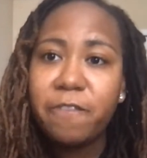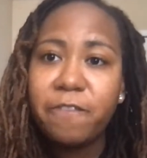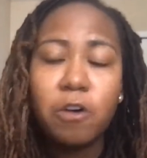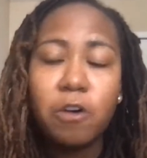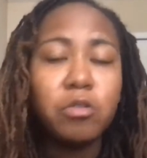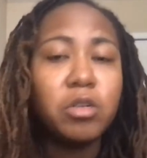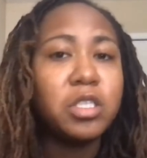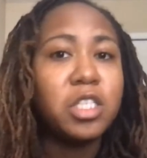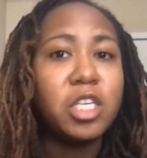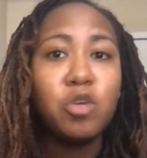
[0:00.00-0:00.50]

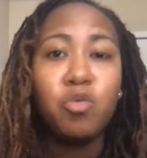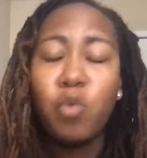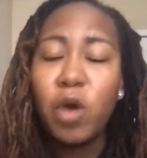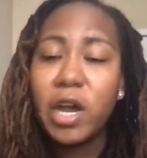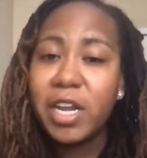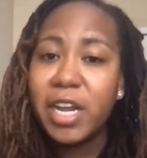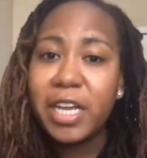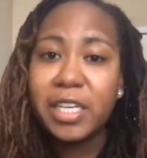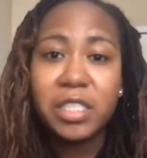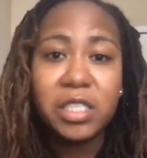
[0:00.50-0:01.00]
phone to see
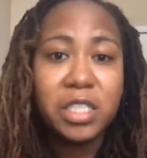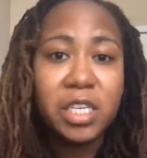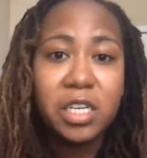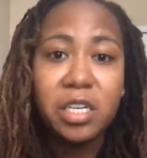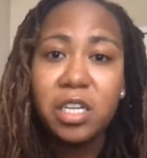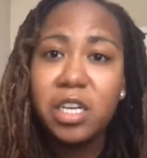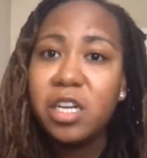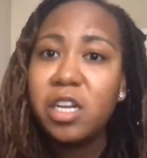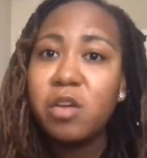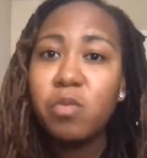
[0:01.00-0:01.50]
what they
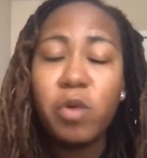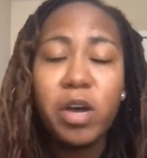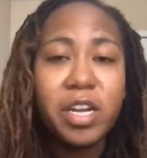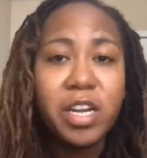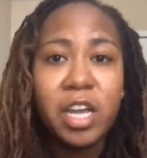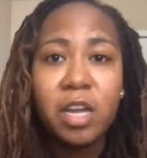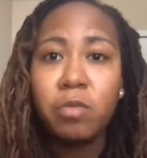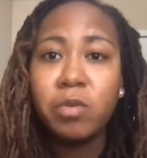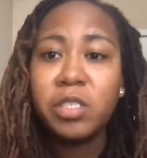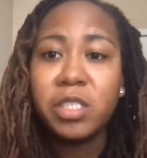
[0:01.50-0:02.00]
sending and what
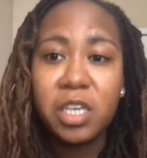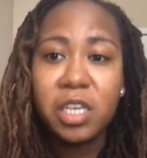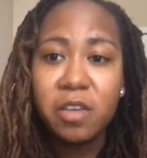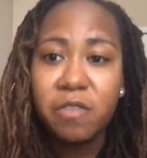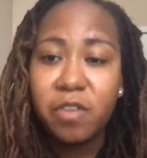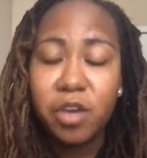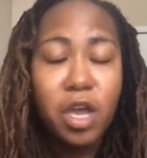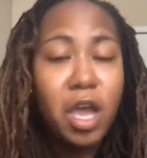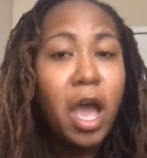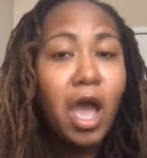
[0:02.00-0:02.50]
they receiving.